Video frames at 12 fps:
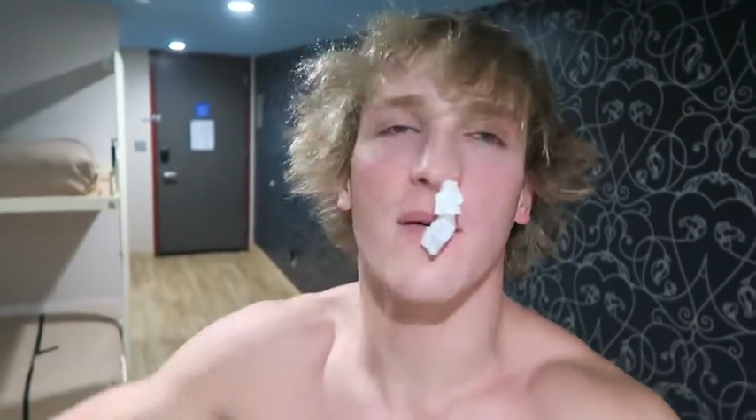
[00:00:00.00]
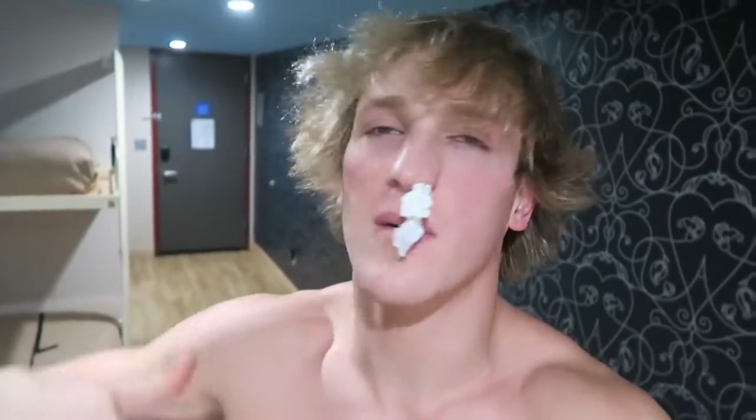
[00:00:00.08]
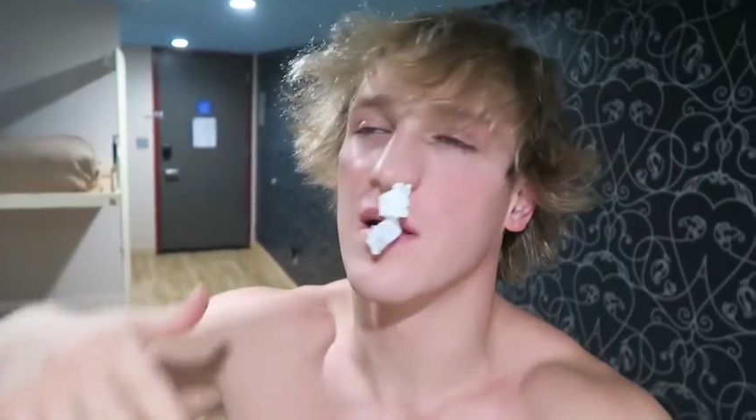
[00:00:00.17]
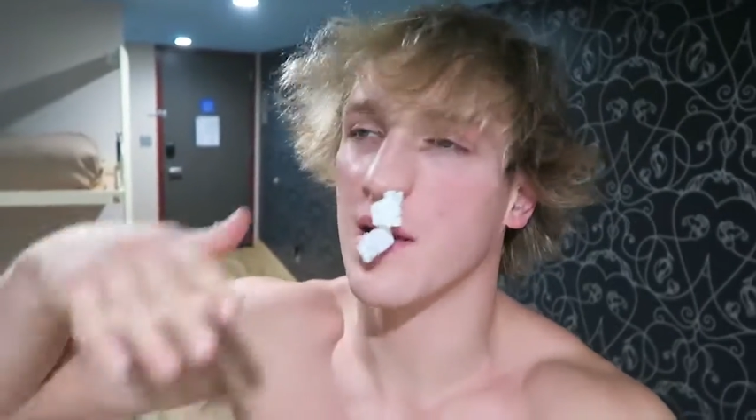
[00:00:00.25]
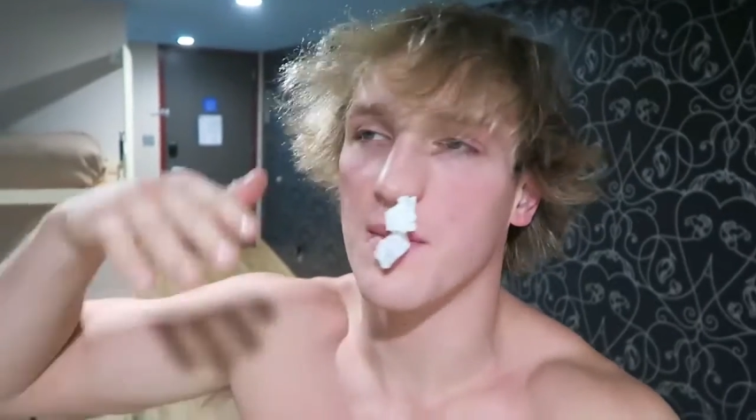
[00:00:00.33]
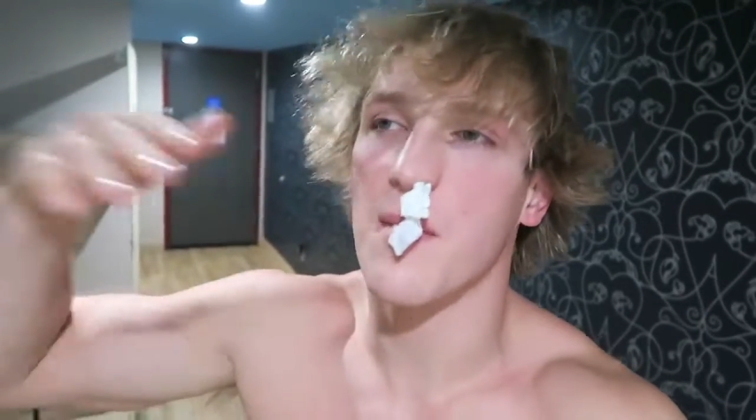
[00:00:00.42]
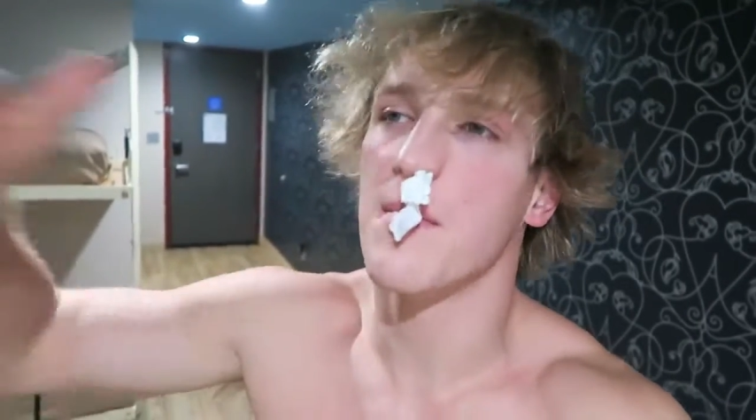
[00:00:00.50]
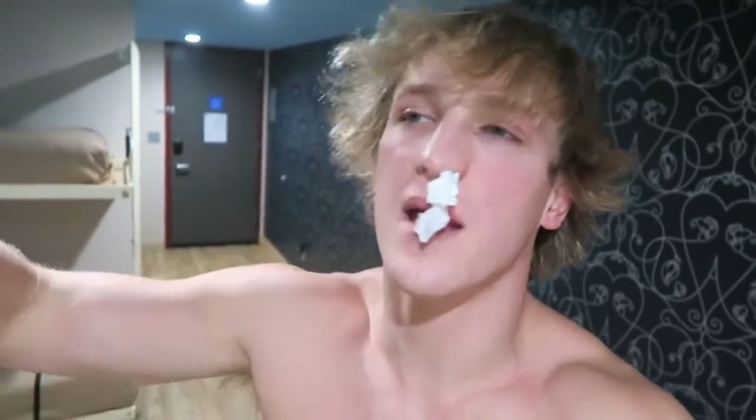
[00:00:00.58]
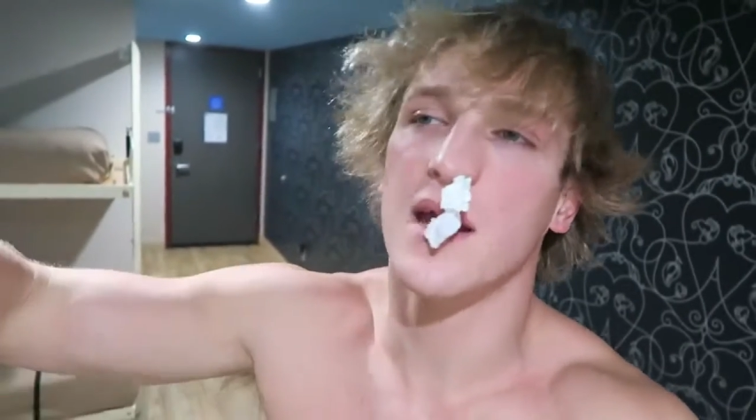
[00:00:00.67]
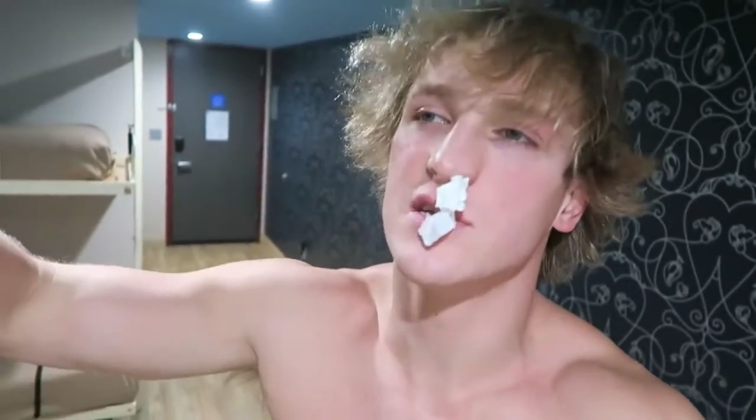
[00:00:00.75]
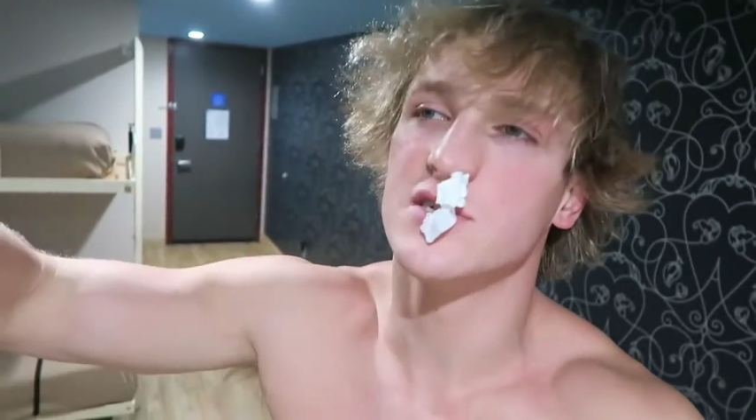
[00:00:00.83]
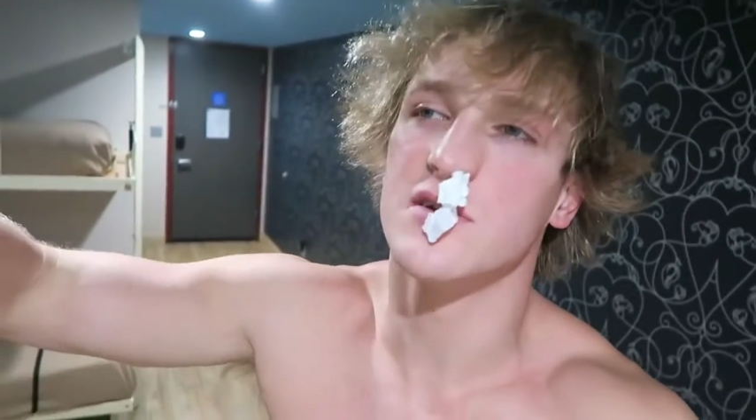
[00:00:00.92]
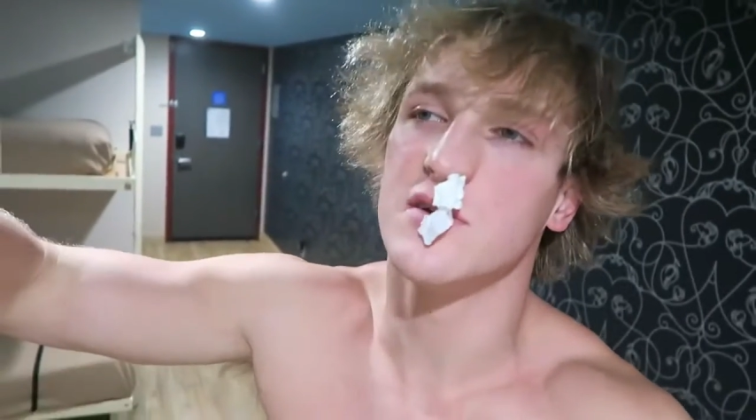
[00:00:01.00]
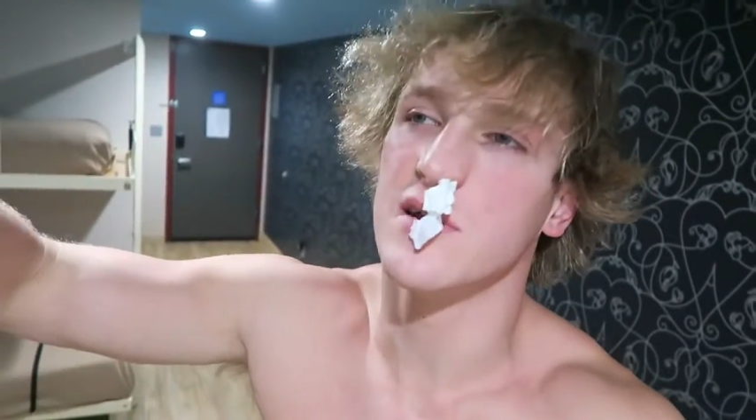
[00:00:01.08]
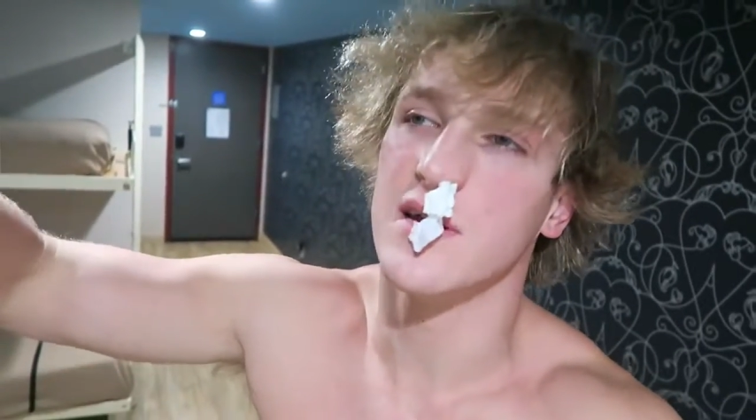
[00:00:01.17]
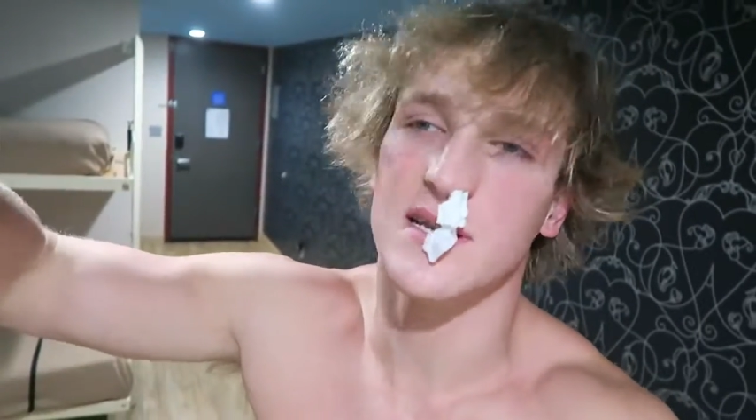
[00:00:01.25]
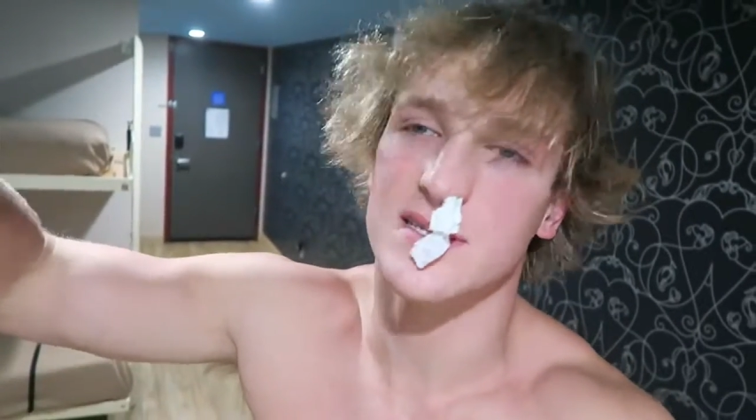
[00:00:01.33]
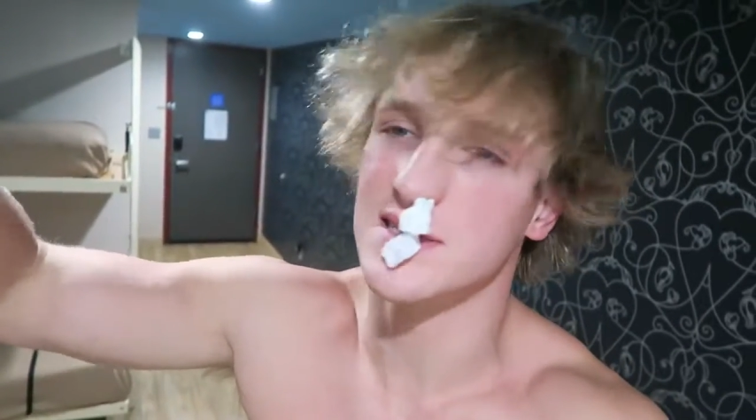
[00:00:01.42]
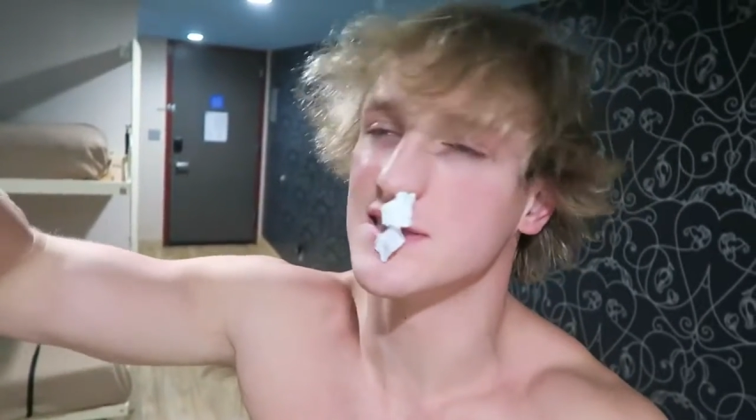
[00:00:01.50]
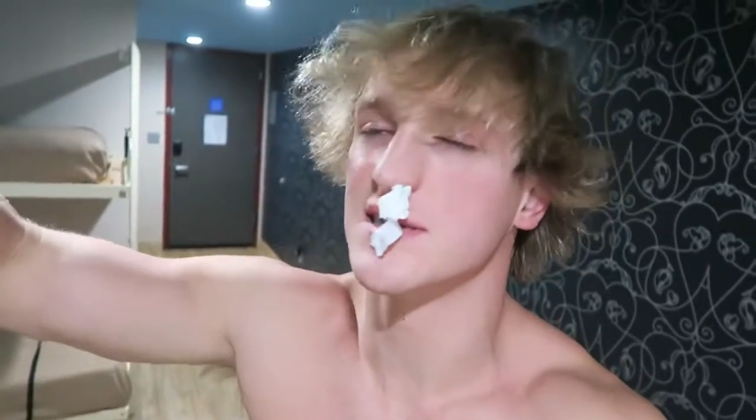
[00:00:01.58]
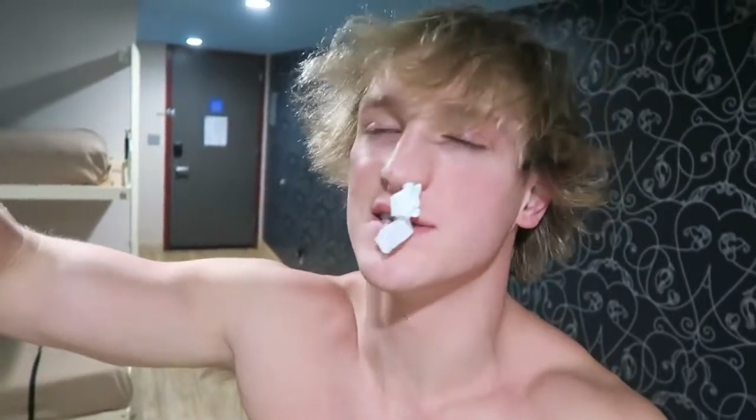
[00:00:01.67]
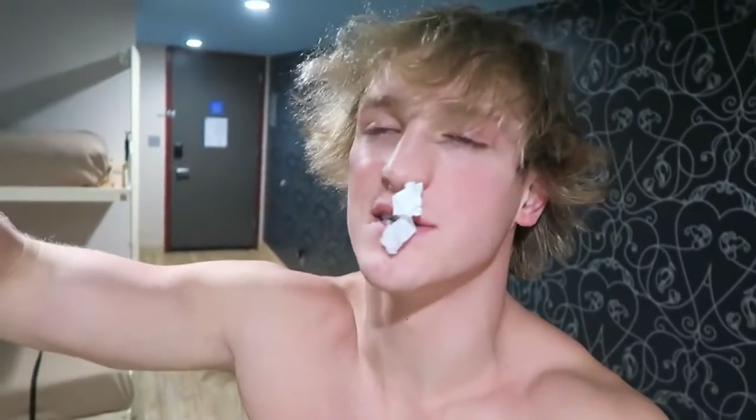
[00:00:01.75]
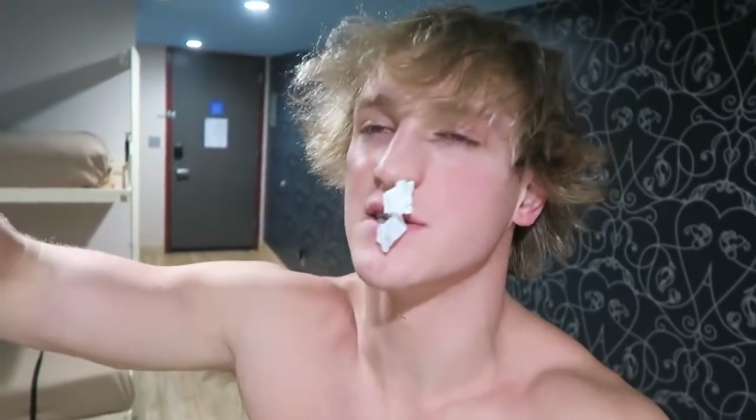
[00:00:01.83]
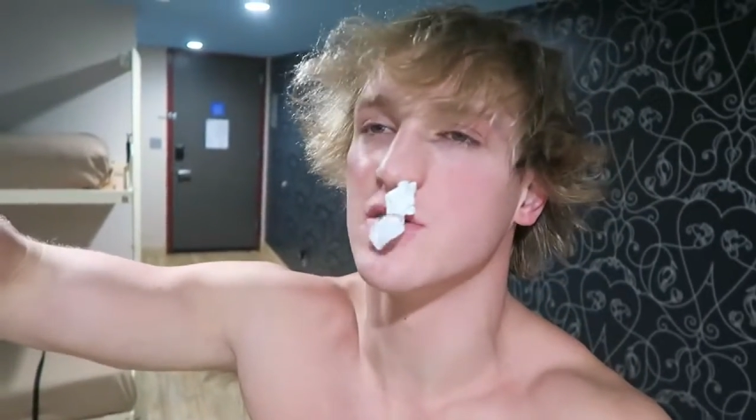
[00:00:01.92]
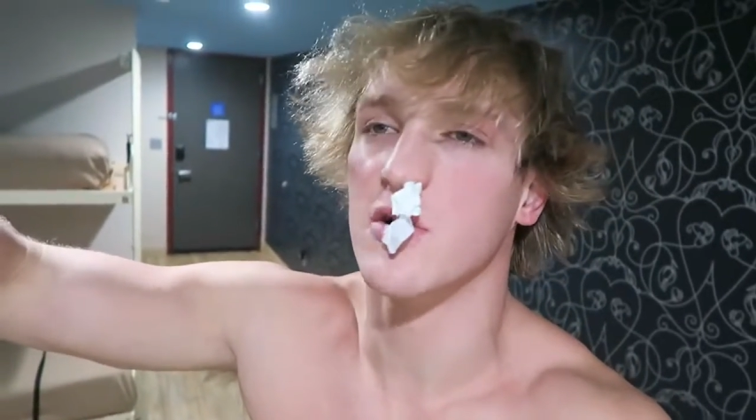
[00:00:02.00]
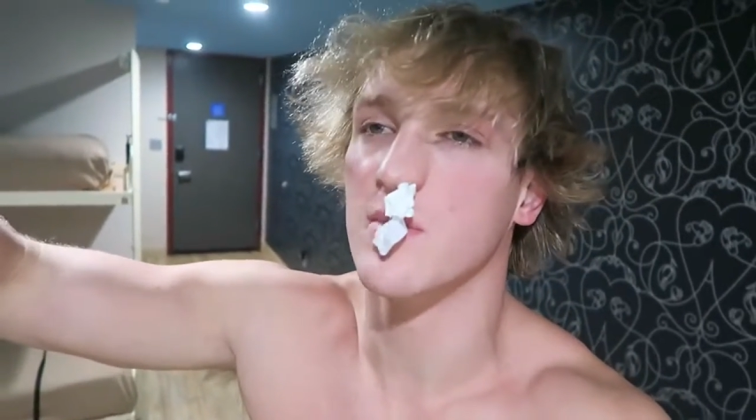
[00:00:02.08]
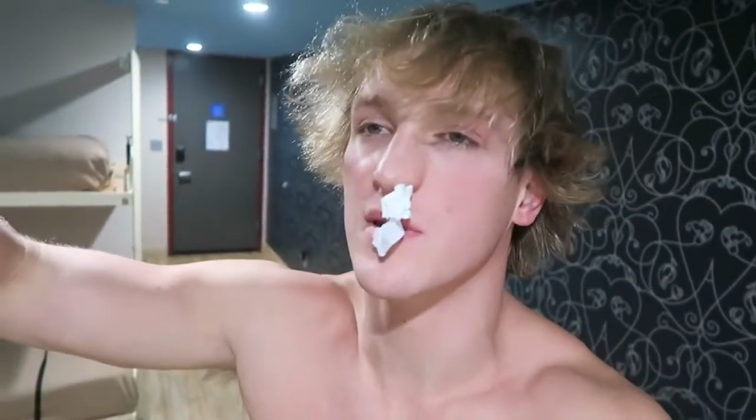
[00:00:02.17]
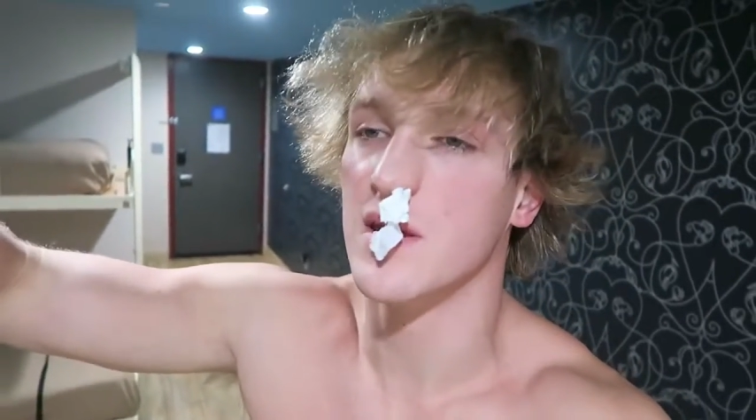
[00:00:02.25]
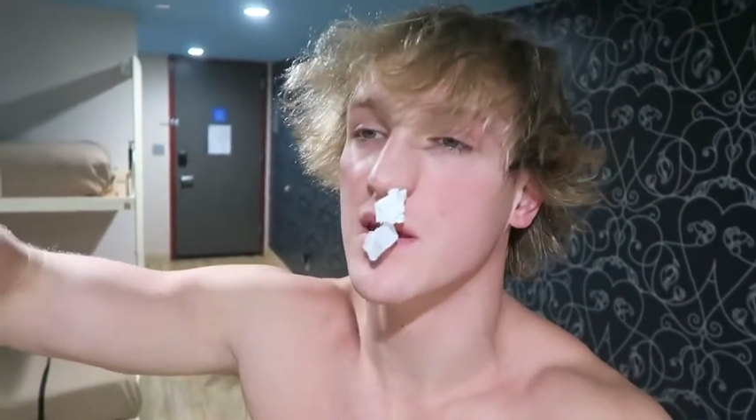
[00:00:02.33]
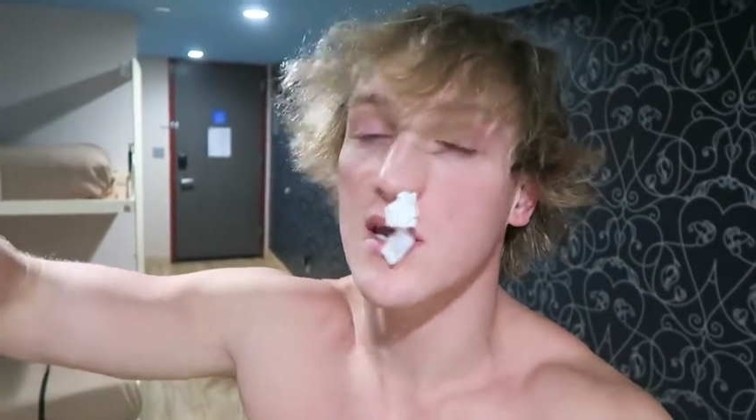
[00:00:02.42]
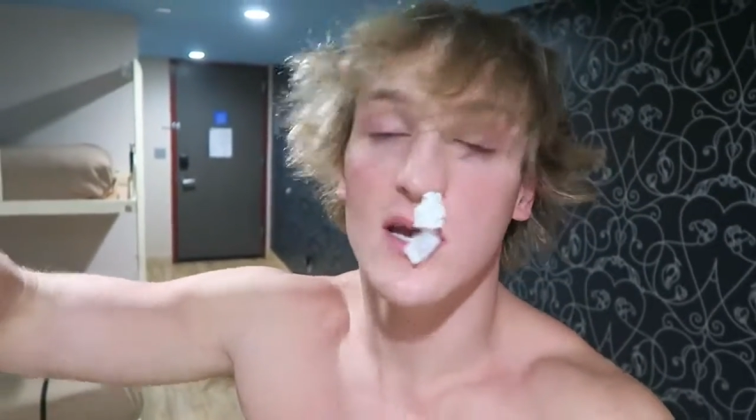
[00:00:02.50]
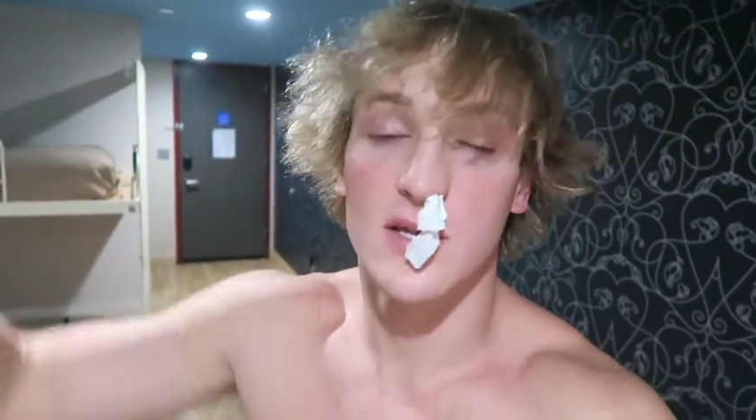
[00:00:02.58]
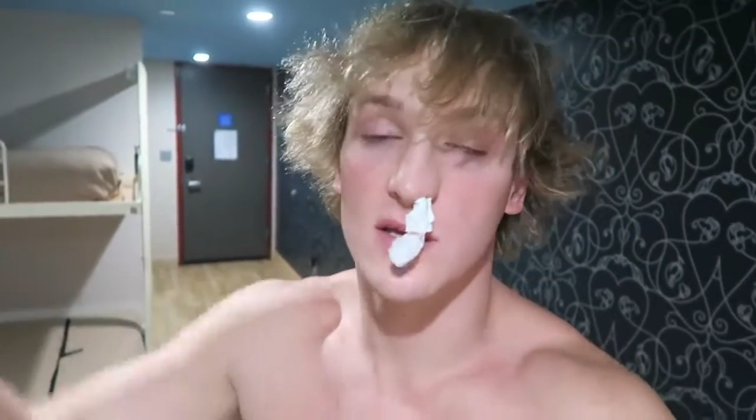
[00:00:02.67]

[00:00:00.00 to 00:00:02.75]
My manager and his assistant told me